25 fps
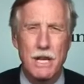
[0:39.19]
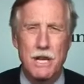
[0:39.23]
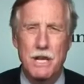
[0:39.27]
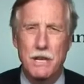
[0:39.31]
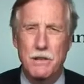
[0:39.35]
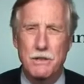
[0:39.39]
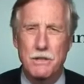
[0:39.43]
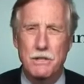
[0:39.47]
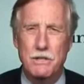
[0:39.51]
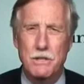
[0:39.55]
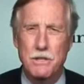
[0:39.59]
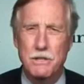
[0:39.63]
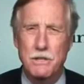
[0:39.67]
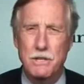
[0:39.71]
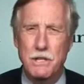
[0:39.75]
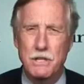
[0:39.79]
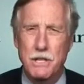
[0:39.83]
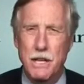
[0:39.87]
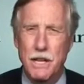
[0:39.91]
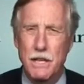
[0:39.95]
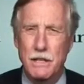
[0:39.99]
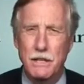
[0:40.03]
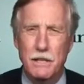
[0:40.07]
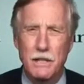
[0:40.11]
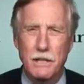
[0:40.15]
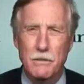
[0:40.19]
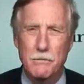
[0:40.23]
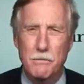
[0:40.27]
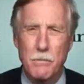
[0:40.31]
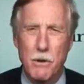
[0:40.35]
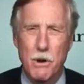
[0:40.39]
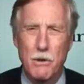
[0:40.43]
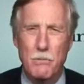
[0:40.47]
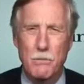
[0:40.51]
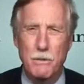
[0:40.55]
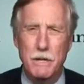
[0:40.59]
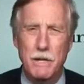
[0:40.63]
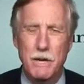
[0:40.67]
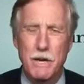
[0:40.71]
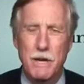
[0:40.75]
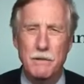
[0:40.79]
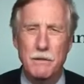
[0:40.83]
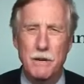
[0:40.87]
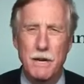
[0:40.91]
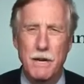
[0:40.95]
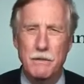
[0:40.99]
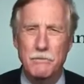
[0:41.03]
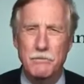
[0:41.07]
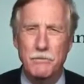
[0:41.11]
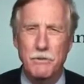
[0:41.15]
This is a delicate moment. I,
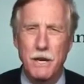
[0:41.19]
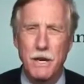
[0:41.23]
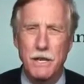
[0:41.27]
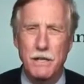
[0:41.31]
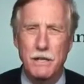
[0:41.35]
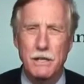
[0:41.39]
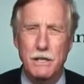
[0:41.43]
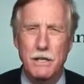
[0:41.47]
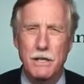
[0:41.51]
am frankly